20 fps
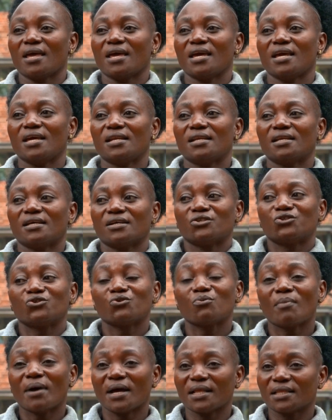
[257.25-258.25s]
in two
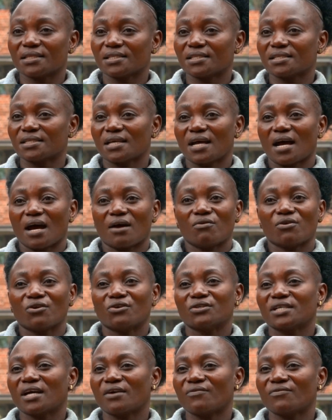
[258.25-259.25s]
months, I will not
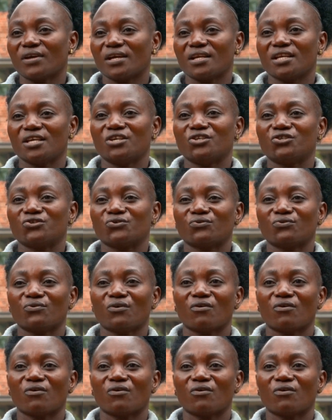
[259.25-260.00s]
have any issue